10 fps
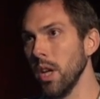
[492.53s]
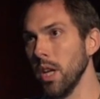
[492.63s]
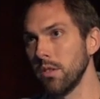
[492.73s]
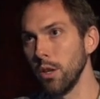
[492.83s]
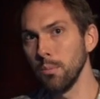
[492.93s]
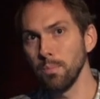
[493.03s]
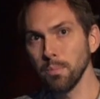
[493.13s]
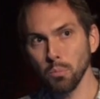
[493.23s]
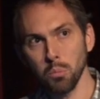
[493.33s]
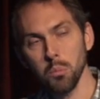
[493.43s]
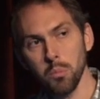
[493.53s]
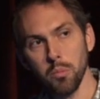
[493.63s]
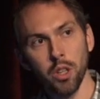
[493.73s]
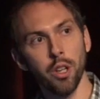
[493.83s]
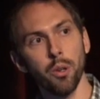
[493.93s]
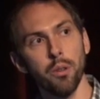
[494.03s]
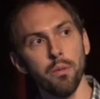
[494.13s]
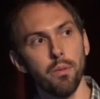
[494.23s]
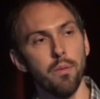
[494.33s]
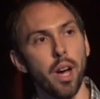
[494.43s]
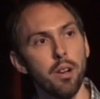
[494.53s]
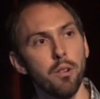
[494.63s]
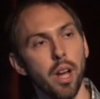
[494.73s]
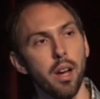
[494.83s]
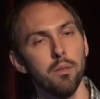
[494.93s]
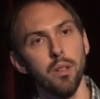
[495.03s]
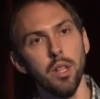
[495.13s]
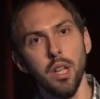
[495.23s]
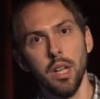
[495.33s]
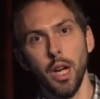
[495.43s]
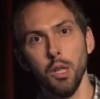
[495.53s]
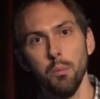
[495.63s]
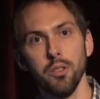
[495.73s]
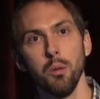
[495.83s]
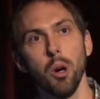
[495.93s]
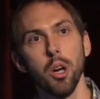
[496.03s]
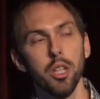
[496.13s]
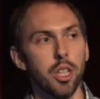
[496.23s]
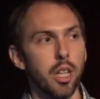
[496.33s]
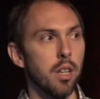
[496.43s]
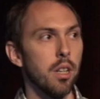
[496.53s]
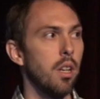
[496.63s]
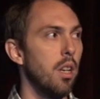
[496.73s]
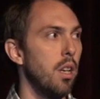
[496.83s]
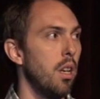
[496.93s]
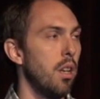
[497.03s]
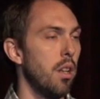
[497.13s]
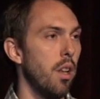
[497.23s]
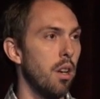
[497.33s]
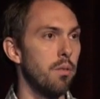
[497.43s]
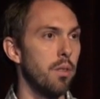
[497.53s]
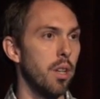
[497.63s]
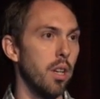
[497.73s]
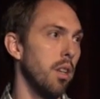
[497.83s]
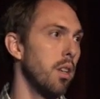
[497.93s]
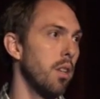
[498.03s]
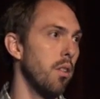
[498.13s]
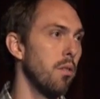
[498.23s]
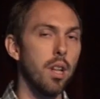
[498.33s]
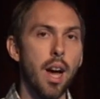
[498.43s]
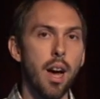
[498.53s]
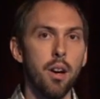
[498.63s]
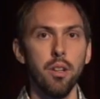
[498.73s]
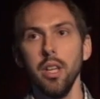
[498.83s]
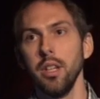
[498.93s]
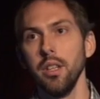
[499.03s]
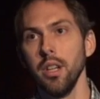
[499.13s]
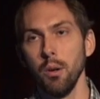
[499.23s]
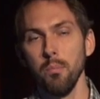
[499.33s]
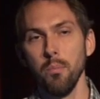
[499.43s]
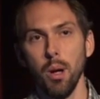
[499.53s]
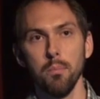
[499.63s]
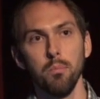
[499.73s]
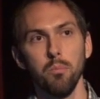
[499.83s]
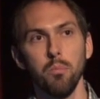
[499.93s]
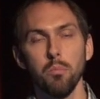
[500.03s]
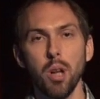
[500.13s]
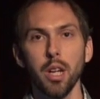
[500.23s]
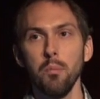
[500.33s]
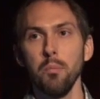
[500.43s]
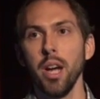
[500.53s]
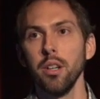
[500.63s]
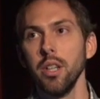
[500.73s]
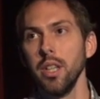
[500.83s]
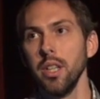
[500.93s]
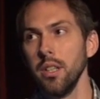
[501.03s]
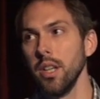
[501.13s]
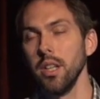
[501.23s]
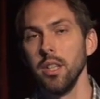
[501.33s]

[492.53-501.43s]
And so, if I don't have 90% market share of cloud, then I'm not going to matter in